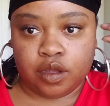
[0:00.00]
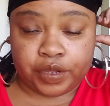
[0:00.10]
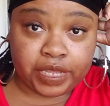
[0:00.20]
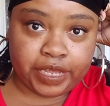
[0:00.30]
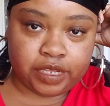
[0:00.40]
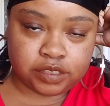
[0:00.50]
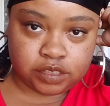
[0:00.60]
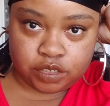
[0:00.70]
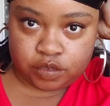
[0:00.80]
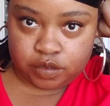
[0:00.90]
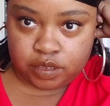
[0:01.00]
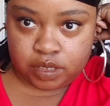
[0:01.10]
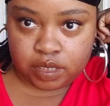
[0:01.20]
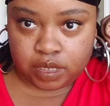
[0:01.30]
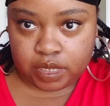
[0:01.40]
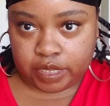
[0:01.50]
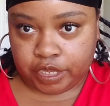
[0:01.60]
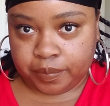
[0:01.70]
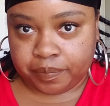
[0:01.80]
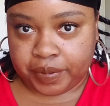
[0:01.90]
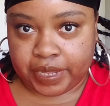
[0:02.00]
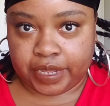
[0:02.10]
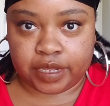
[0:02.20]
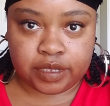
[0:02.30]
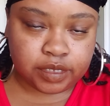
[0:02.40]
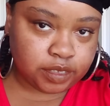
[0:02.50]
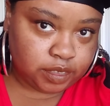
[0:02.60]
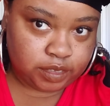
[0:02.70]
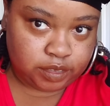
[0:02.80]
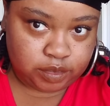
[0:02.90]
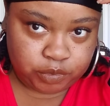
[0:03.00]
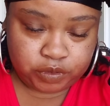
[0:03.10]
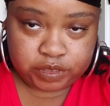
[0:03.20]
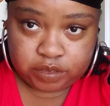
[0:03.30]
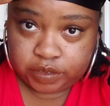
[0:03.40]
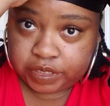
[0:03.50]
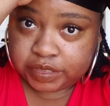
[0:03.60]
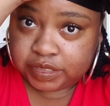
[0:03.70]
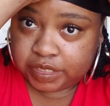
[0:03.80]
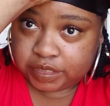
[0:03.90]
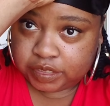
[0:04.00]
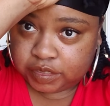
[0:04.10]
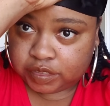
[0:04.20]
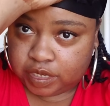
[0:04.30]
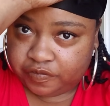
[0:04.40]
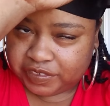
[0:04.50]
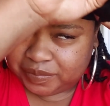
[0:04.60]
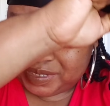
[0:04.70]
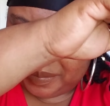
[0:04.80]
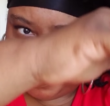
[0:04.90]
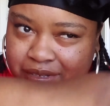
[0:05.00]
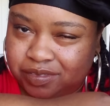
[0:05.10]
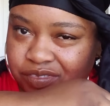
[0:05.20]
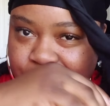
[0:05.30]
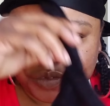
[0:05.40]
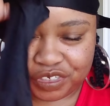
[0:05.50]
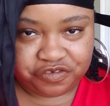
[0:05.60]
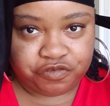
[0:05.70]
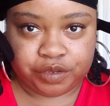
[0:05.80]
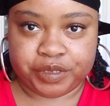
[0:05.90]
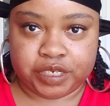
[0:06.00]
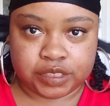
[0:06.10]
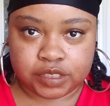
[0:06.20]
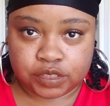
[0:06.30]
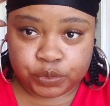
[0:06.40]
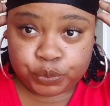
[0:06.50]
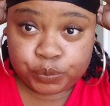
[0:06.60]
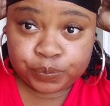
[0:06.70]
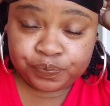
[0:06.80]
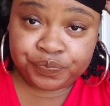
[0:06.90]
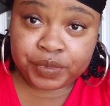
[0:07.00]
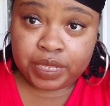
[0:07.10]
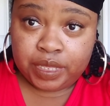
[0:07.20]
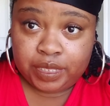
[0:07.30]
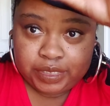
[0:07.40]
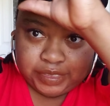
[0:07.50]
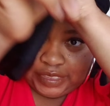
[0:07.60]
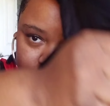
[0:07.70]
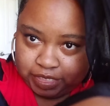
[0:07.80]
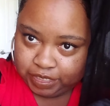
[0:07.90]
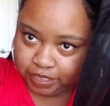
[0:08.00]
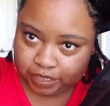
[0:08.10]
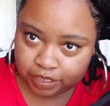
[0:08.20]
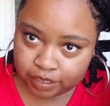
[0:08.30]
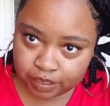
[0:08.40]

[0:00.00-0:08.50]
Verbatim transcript: Okay, yeah, so I am back and I'm gonna go ahead and take this off. It's been about three, four minutes, so see.